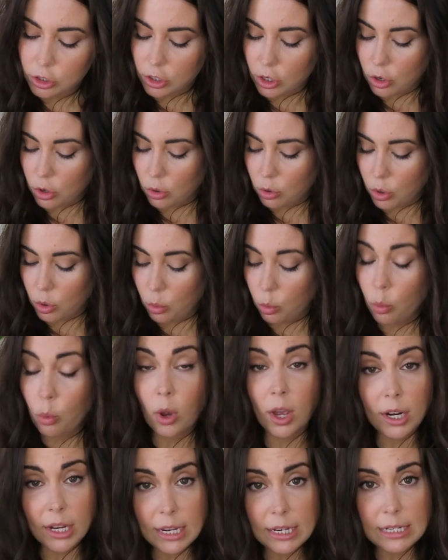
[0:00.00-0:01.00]
So
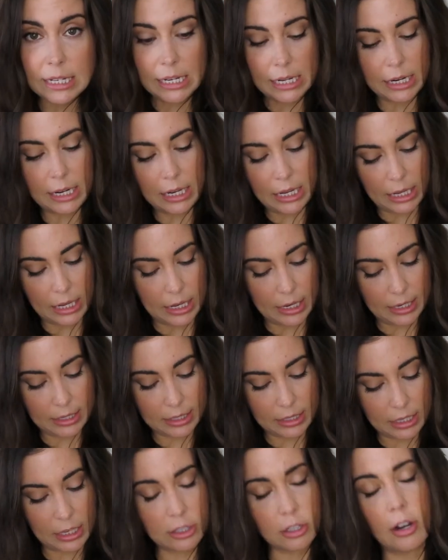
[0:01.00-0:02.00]
what I did
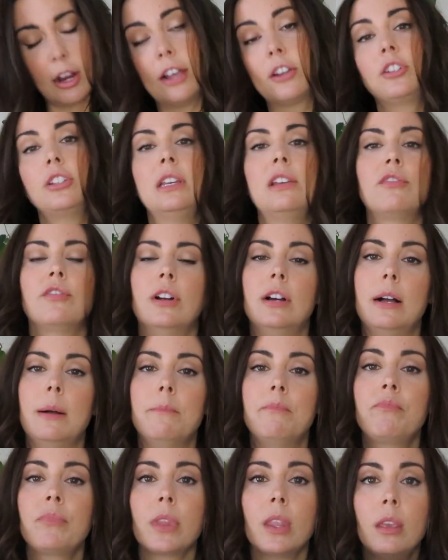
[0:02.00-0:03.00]
is, these are actually
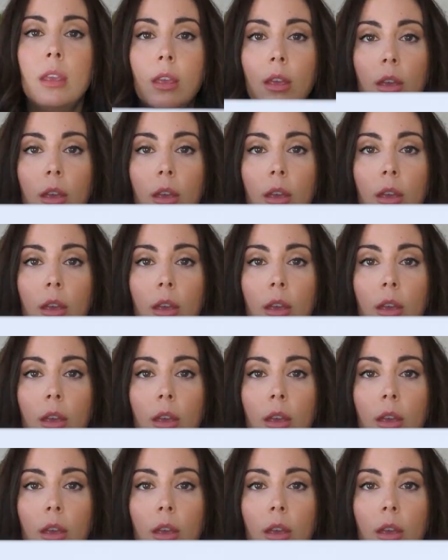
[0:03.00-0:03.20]
from